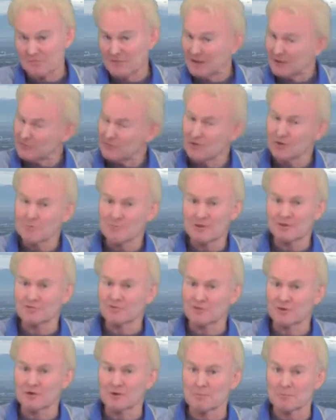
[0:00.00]
That's their best
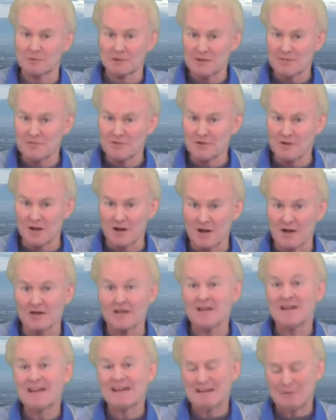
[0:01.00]
start, believe it or not,
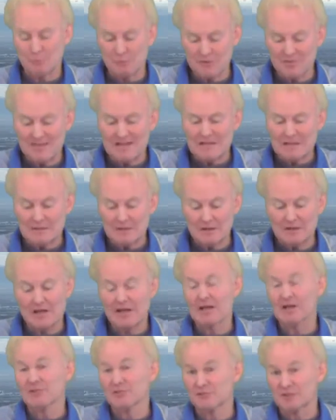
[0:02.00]
within the
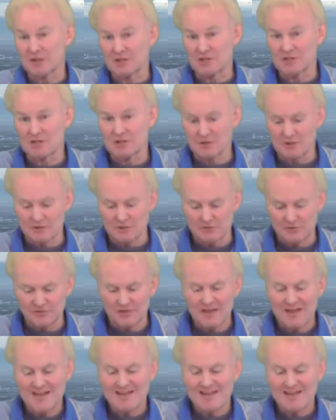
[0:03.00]
last 6 years.